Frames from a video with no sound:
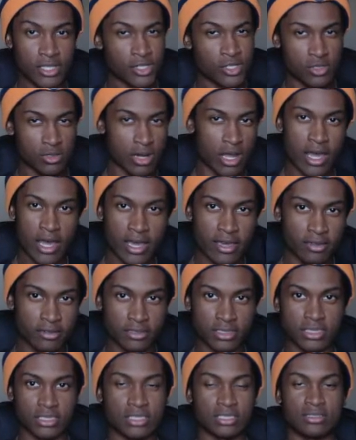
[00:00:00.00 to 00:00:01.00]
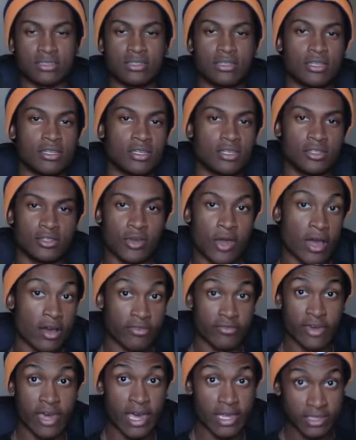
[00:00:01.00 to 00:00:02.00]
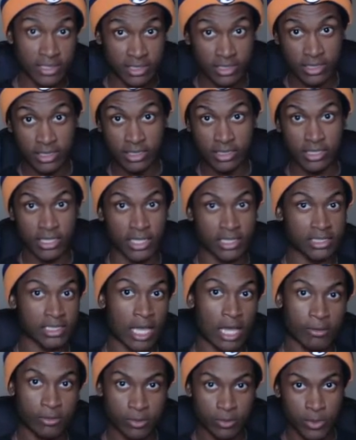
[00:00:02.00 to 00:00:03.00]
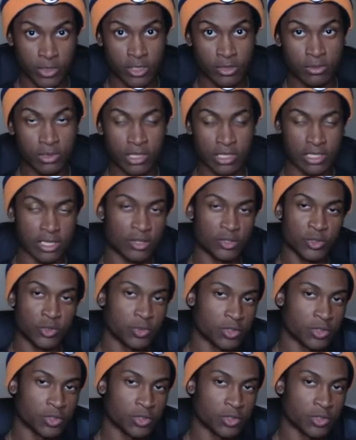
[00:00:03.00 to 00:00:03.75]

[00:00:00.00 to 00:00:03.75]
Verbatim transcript: drives and know how fast it is, like top speed, because I'll do